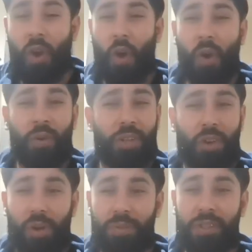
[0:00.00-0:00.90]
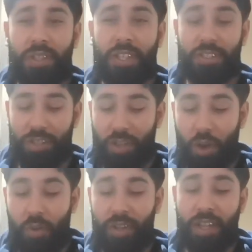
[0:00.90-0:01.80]
only option is to
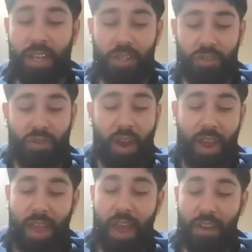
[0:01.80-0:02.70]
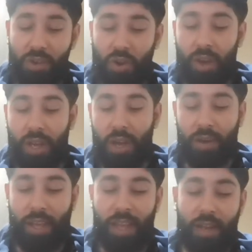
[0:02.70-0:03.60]
go in there and try and knock
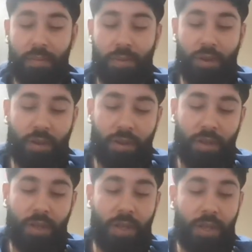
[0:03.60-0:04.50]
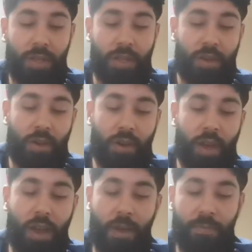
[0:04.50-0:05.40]
out Caleb Plant. You
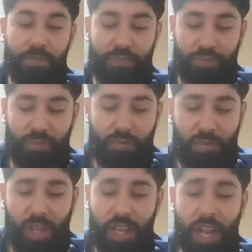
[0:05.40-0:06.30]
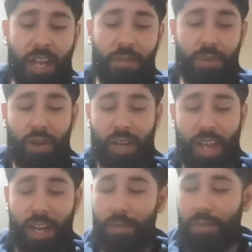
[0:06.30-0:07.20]
know,
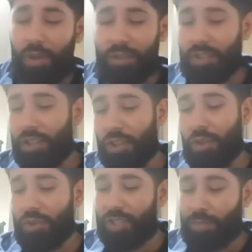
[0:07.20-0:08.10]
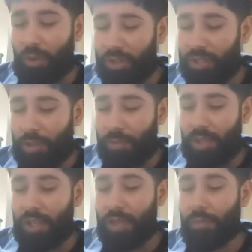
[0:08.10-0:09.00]
Caleb Plant's gonna use his boxing
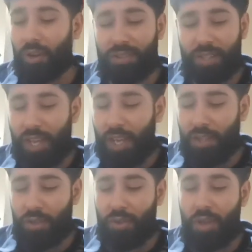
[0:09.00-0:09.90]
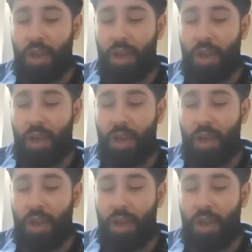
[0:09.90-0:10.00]
ability, boxing IQ,